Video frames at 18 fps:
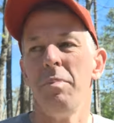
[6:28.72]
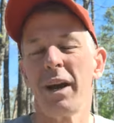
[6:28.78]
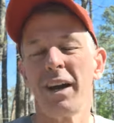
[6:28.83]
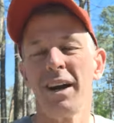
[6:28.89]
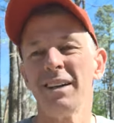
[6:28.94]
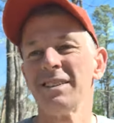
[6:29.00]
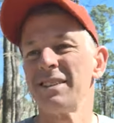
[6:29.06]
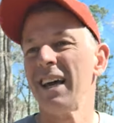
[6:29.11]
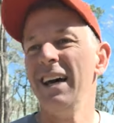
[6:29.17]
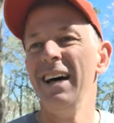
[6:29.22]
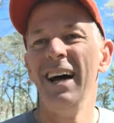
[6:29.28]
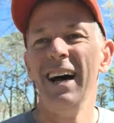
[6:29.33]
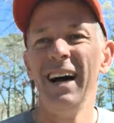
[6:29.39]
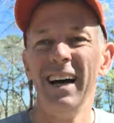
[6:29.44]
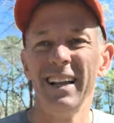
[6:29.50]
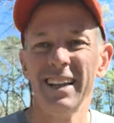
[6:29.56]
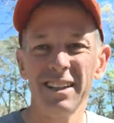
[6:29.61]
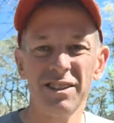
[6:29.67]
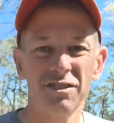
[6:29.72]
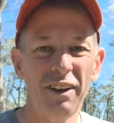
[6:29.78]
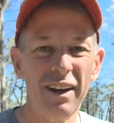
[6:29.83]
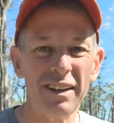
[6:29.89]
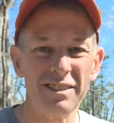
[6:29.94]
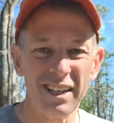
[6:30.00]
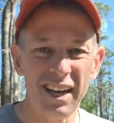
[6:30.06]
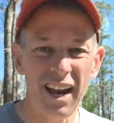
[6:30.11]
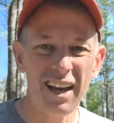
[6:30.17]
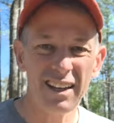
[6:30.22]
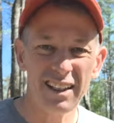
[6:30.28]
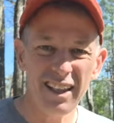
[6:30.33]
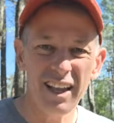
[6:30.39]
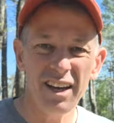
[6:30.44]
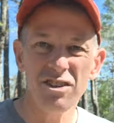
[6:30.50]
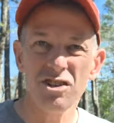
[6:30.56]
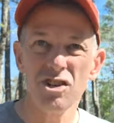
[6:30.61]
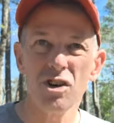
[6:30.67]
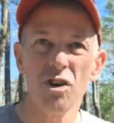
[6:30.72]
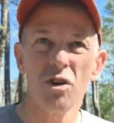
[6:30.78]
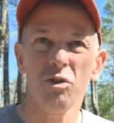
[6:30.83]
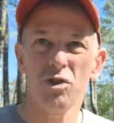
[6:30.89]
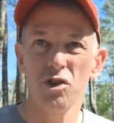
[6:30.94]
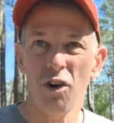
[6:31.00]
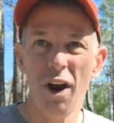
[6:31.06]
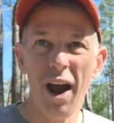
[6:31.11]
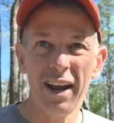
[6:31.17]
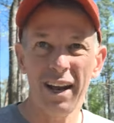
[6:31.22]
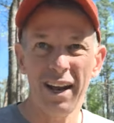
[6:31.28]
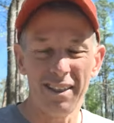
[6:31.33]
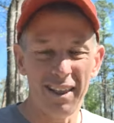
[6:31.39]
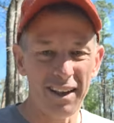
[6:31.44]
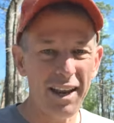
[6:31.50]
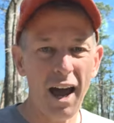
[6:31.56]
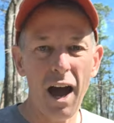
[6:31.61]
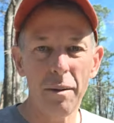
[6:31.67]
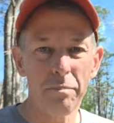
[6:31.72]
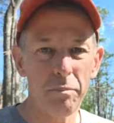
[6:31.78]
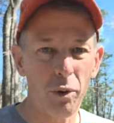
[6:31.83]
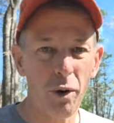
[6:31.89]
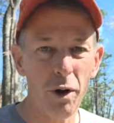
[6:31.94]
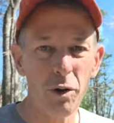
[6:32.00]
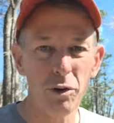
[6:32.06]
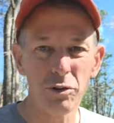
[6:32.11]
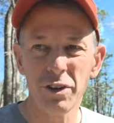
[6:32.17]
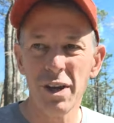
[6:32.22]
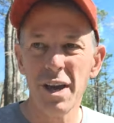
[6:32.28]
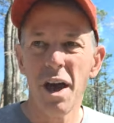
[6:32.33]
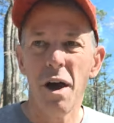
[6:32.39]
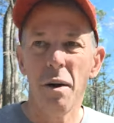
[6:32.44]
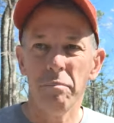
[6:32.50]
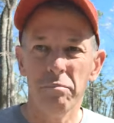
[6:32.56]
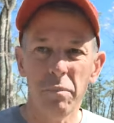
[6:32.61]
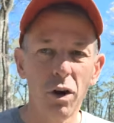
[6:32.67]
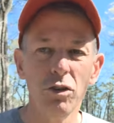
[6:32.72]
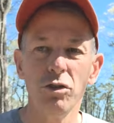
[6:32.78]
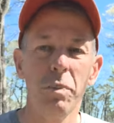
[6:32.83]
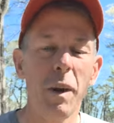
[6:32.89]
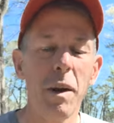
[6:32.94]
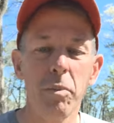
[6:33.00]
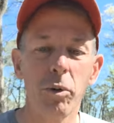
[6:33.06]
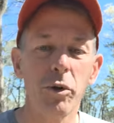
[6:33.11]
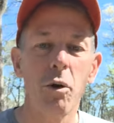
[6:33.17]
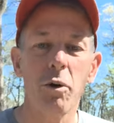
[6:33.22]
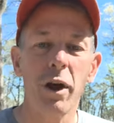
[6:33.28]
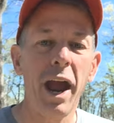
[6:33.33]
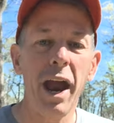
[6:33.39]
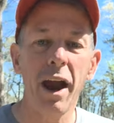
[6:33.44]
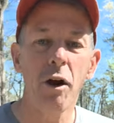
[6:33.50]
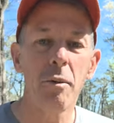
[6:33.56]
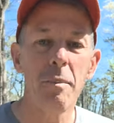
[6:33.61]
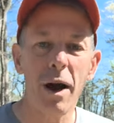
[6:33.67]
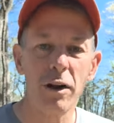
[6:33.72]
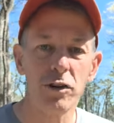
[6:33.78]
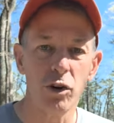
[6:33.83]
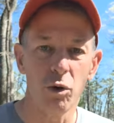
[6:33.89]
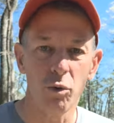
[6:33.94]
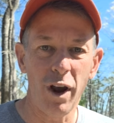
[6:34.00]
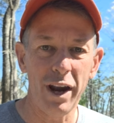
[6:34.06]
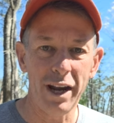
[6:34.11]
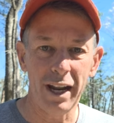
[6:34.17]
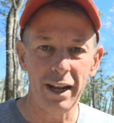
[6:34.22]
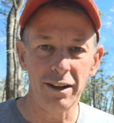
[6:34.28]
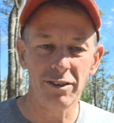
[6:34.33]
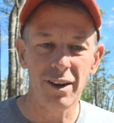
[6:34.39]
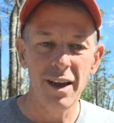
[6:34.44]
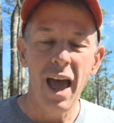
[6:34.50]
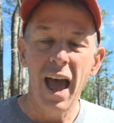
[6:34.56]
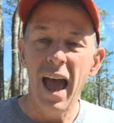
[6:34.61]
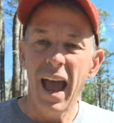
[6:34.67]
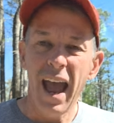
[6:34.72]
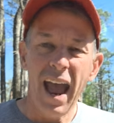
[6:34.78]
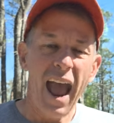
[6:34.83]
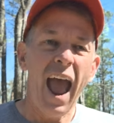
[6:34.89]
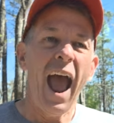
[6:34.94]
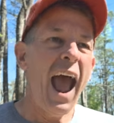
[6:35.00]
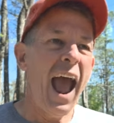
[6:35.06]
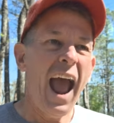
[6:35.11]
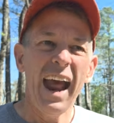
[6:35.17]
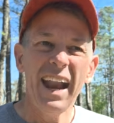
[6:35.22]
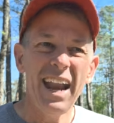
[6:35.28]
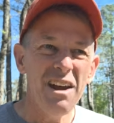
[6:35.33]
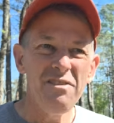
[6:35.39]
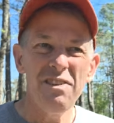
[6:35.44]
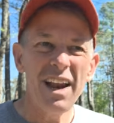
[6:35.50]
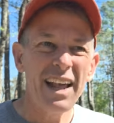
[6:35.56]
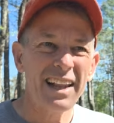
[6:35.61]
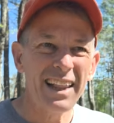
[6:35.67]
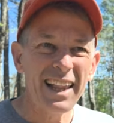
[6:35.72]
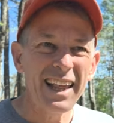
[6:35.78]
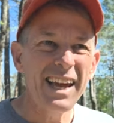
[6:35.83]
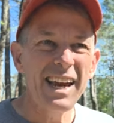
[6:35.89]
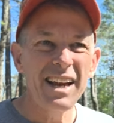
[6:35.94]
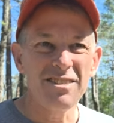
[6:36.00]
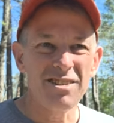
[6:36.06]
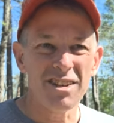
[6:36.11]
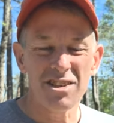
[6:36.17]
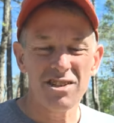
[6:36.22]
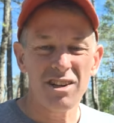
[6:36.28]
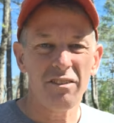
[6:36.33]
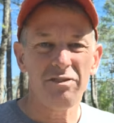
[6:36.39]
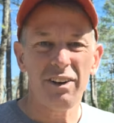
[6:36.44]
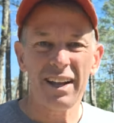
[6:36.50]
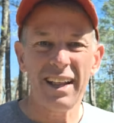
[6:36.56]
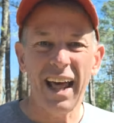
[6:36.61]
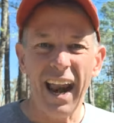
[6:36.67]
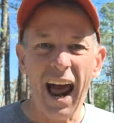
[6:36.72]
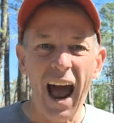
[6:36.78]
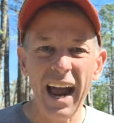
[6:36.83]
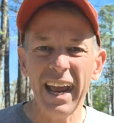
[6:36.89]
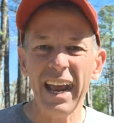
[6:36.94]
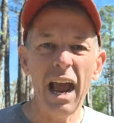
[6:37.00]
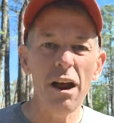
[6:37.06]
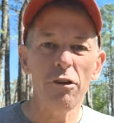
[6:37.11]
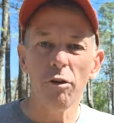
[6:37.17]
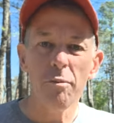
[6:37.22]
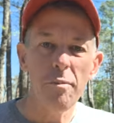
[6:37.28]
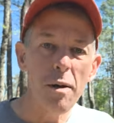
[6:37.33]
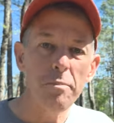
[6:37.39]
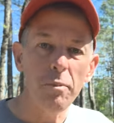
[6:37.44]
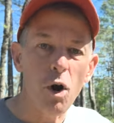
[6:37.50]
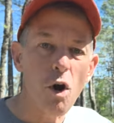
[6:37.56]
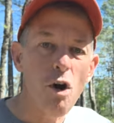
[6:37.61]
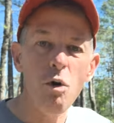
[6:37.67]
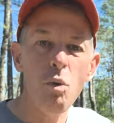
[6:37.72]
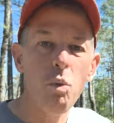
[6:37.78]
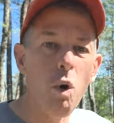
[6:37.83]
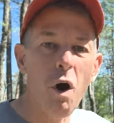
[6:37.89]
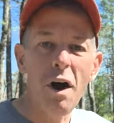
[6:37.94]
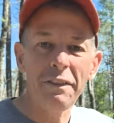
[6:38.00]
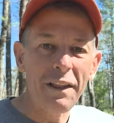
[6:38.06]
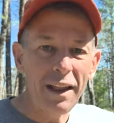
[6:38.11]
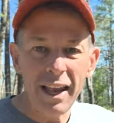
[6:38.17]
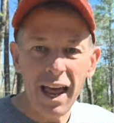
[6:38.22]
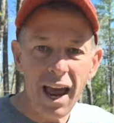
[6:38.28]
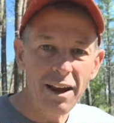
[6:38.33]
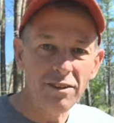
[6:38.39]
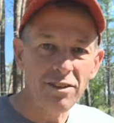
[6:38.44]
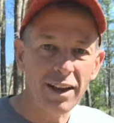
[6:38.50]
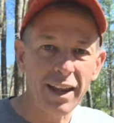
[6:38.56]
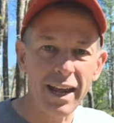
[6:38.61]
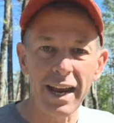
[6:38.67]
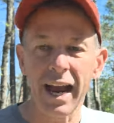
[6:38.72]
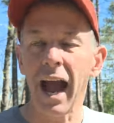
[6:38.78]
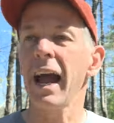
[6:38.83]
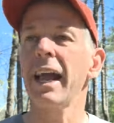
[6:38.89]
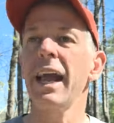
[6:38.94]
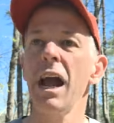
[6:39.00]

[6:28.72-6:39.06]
Because, let's face it, unless you're tracking the top pros, most people don't care about your ratings. And even in leagues and stuff like that, I can't remember who won the last league.